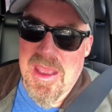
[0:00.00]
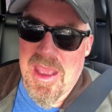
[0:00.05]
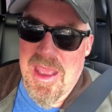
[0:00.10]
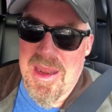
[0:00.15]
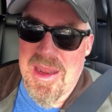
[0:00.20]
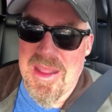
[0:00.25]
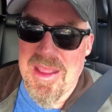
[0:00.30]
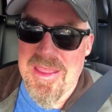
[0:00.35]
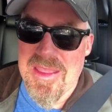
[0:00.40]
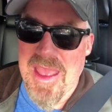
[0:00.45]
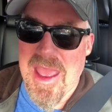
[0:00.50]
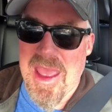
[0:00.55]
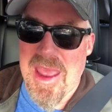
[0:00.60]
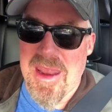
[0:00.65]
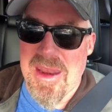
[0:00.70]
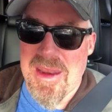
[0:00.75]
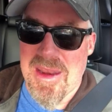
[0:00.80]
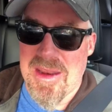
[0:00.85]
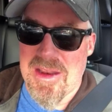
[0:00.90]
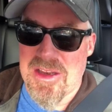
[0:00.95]
And in
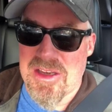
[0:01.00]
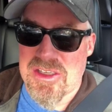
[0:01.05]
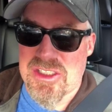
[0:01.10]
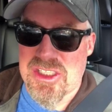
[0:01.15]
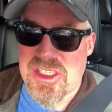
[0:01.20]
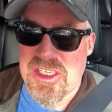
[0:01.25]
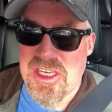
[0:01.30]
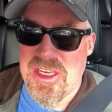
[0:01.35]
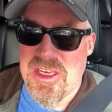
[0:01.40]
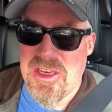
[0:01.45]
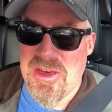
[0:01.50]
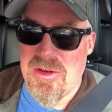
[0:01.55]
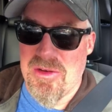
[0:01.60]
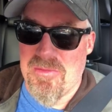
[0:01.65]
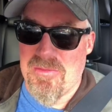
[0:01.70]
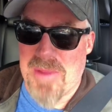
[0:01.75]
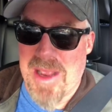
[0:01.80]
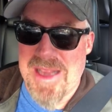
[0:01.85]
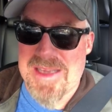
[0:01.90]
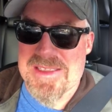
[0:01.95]
that, she
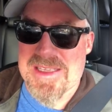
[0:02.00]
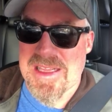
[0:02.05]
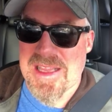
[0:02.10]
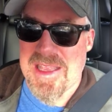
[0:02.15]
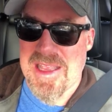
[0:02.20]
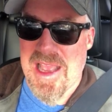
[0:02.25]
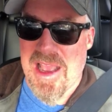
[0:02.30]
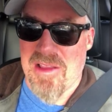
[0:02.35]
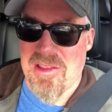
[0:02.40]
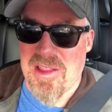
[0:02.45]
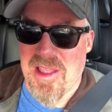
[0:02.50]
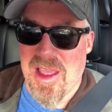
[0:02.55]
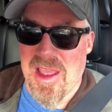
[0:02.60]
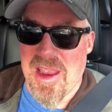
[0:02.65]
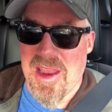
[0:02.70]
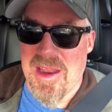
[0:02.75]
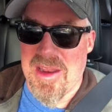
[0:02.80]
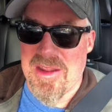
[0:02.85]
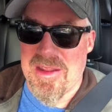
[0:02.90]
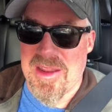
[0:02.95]
basically
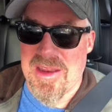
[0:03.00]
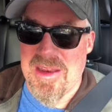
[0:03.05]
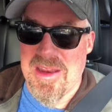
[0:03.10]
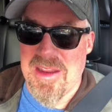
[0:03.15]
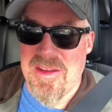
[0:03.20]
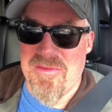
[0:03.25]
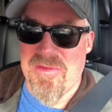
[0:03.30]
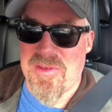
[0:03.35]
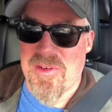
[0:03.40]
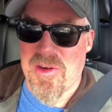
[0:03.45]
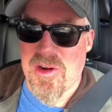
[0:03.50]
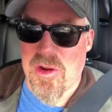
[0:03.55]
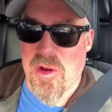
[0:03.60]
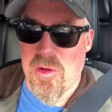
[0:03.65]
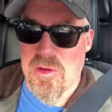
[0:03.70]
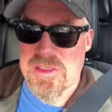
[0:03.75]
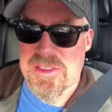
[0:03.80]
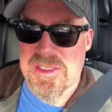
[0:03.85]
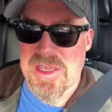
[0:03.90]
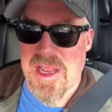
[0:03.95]
outlined the need for a
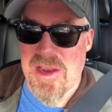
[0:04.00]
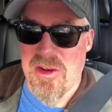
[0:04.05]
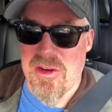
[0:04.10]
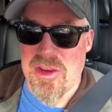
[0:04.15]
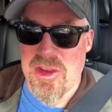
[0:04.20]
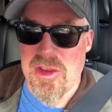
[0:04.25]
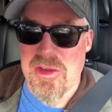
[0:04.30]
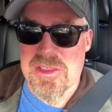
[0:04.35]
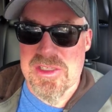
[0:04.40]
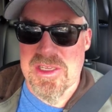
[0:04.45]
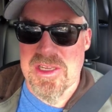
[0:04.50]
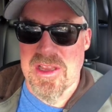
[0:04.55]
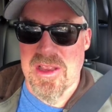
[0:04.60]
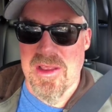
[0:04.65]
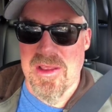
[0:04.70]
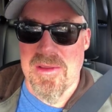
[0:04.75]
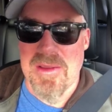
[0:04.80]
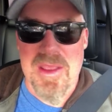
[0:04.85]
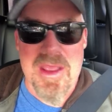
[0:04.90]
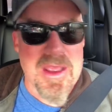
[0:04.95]
gold standard using
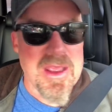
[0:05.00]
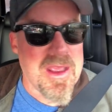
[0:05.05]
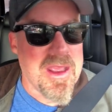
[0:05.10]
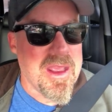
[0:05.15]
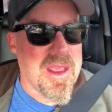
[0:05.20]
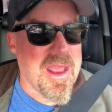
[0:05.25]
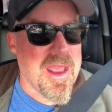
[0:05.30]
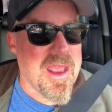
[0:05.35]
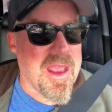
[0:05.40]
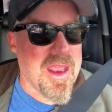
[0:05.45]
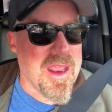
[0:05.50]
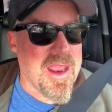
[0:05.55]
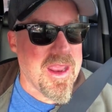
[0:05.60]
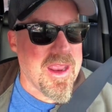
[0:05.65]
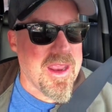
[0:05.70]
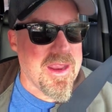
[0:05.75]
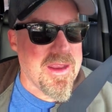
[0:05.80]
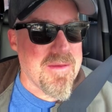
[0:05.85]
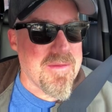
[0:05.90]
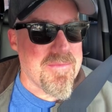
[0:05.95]
a,
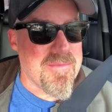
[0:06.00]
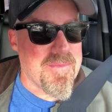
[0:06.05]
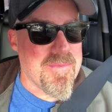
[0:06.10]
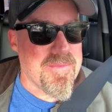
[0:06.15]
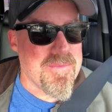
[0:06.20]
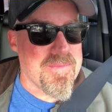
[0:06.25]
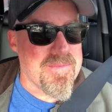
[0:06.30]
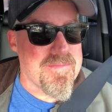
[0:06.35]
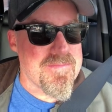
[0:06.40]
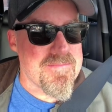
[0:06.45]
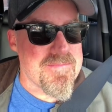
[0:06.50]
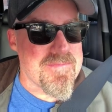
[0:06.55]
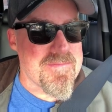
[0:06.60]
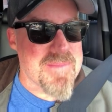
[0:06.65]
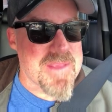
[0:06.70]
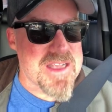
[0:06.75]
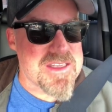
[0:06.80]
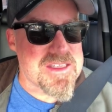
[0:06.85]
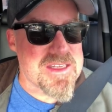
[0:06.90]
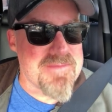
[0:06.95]
a
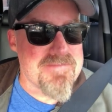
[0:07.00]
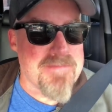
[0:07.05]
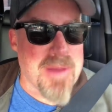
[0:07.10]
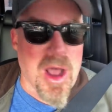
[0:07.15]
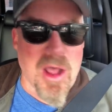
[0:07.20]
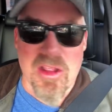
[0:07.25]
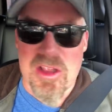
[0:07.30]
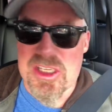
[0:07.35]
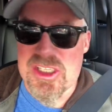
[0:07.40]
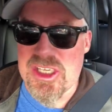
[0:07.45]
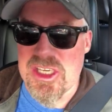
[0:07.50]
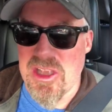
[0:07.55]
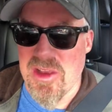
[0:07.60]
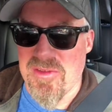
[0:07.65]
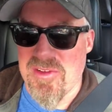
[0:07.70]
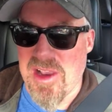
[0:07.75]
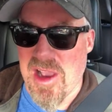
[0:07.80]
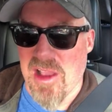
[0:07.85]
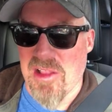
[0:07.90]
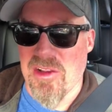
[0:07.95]
symbology
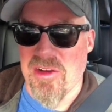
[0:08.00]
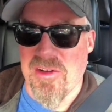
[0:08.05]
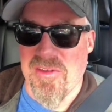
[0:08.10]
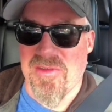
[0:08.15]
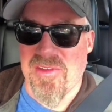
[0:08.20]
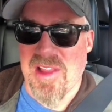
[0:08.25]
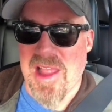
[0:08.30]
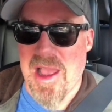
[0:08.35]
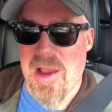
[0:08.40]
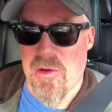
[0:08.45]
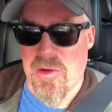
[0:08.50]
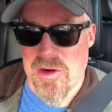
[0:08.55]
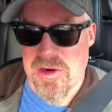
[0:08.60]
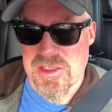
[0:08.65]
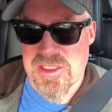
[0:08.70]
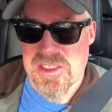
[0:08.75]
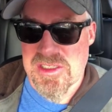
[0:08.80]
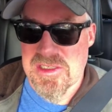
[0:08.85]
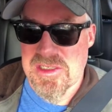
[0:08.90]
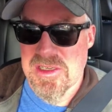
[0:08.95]
of colored
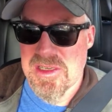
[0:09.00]
flowers.